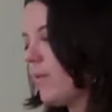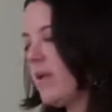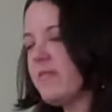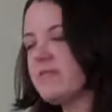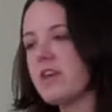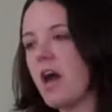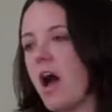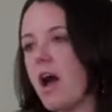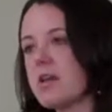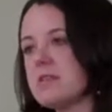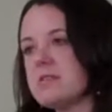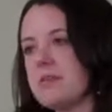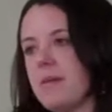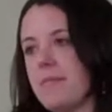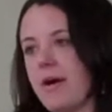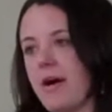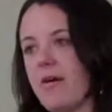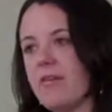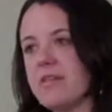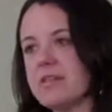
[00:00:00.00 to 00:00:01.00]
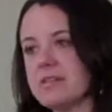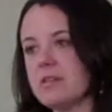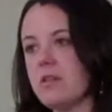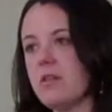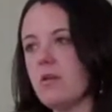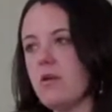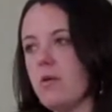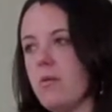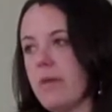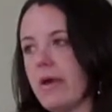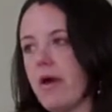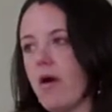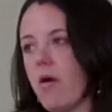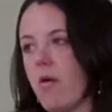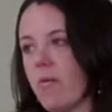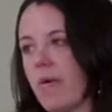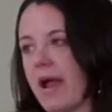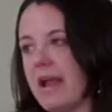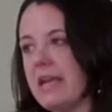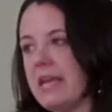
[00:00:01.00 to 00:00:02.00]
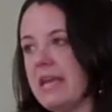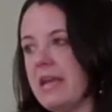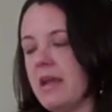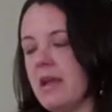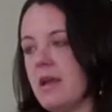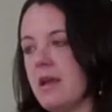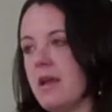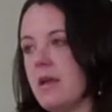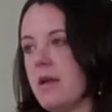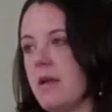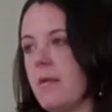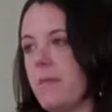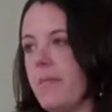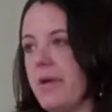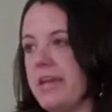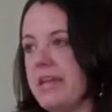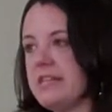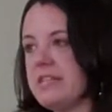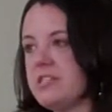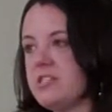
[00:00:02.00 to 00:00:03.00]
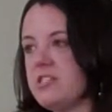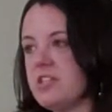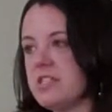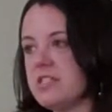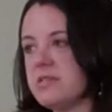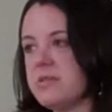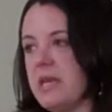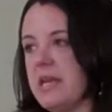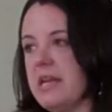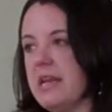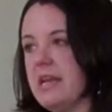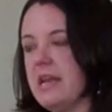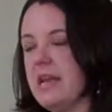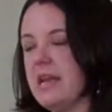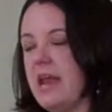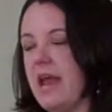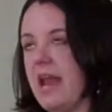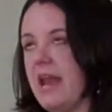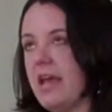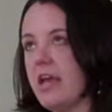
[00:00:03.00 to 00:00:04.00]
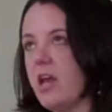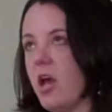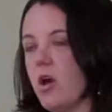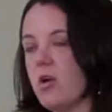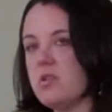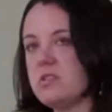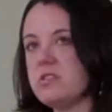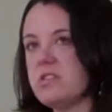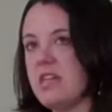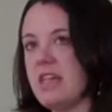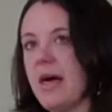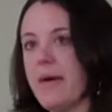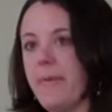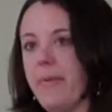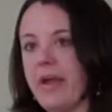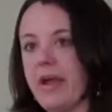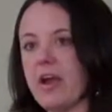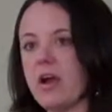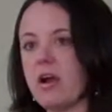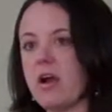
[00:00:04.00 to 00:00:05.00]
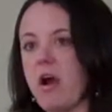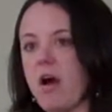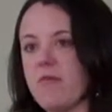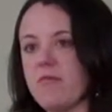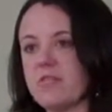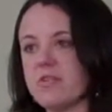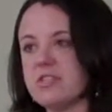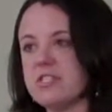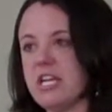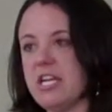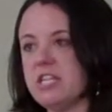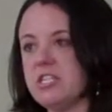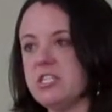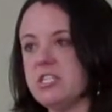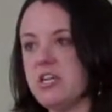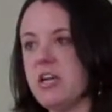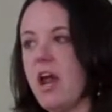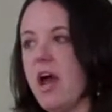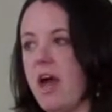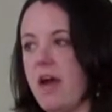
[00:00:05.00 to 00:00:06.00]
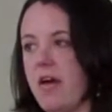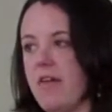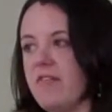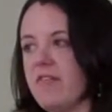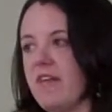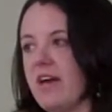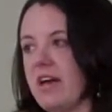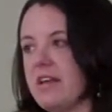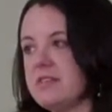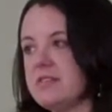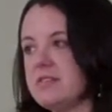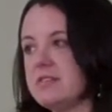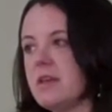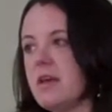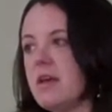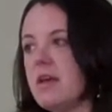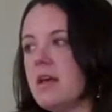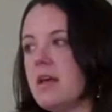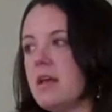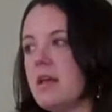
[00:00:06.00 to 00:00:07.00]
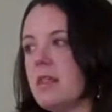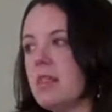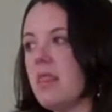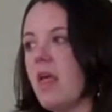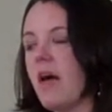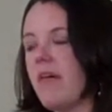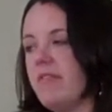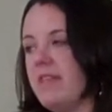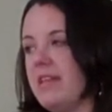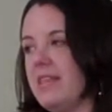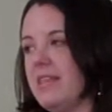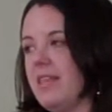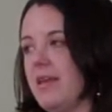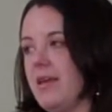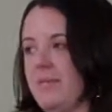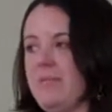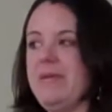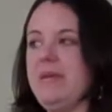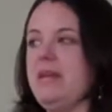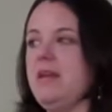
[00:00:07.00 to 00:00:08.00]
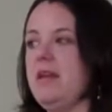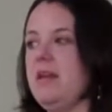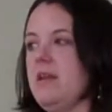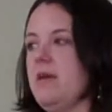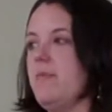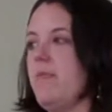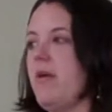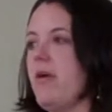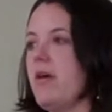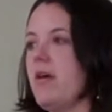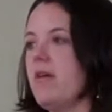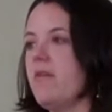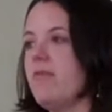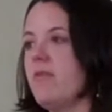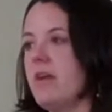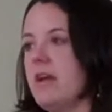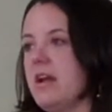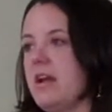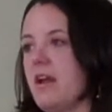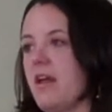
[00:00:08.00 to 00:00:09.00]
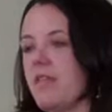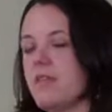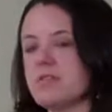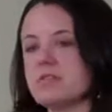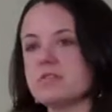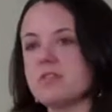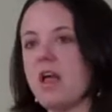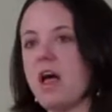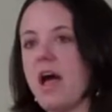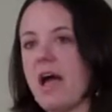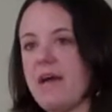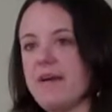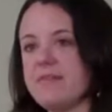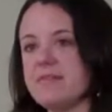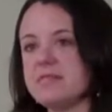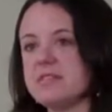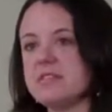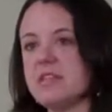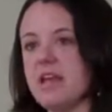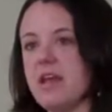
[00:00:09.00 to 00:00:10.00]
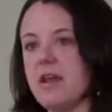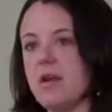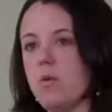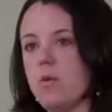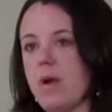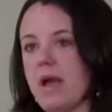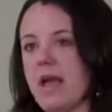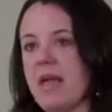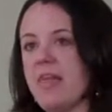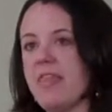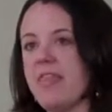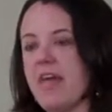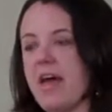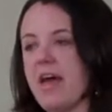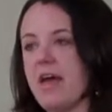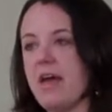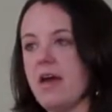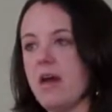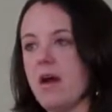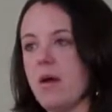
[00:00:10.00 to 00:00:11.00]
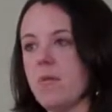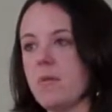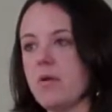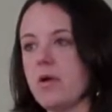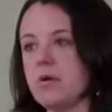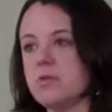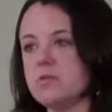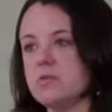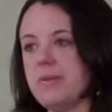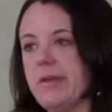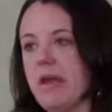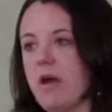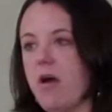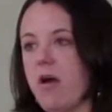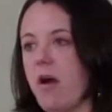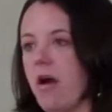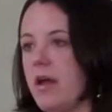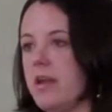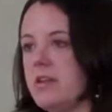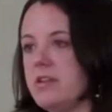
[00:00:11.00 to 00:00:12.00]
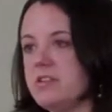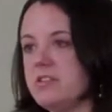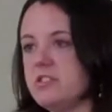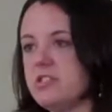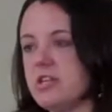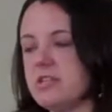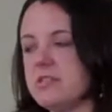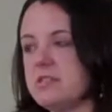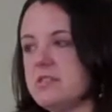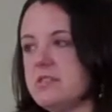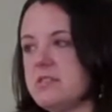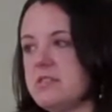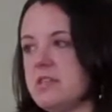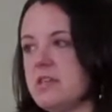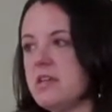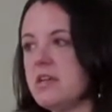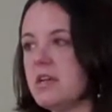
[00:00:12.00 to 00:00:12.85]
we've talked about this a little bit already, but it's just and it goes to that bigger conversation of us lovingly being a part of one another's lives in a way that goes beyond just